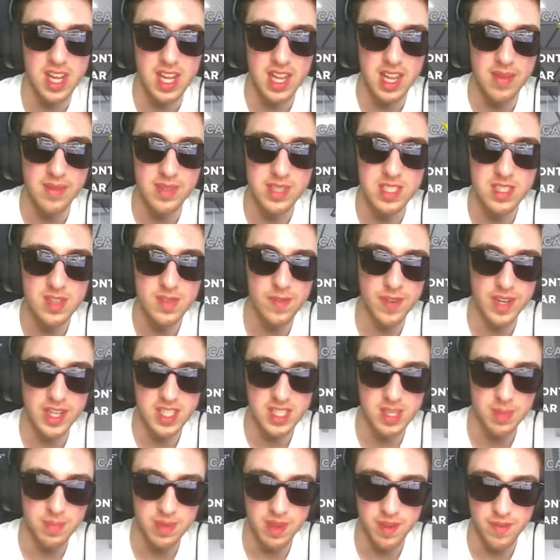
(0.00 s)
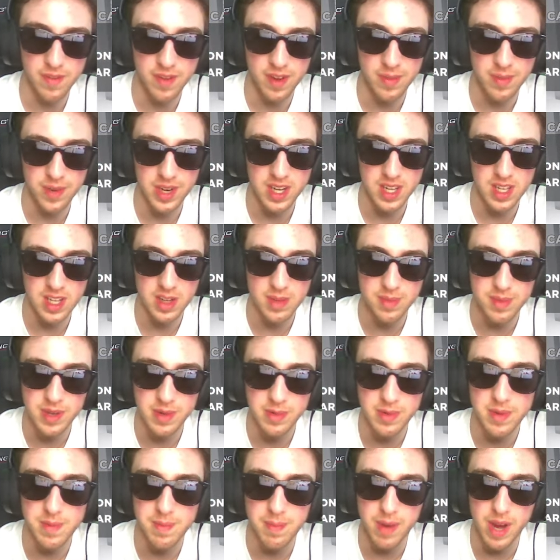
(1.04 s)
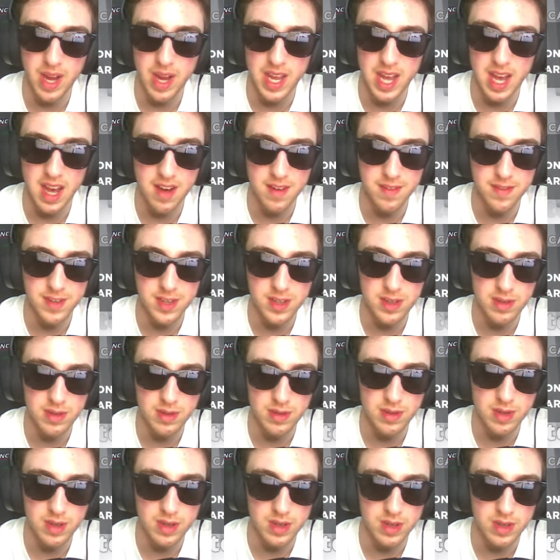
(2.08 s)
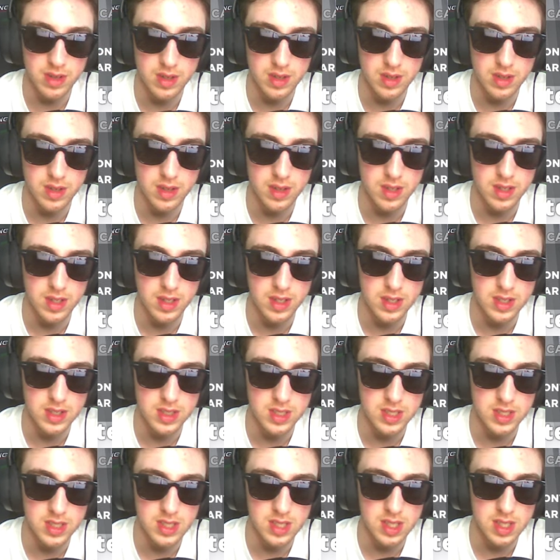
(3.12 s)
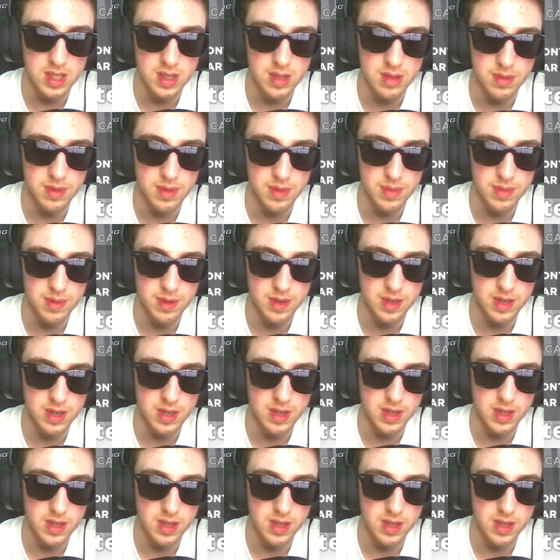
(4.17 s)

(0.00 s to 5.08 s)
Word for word: Let me just fix up the fitment a little bit. We might have to. Just a little bit more.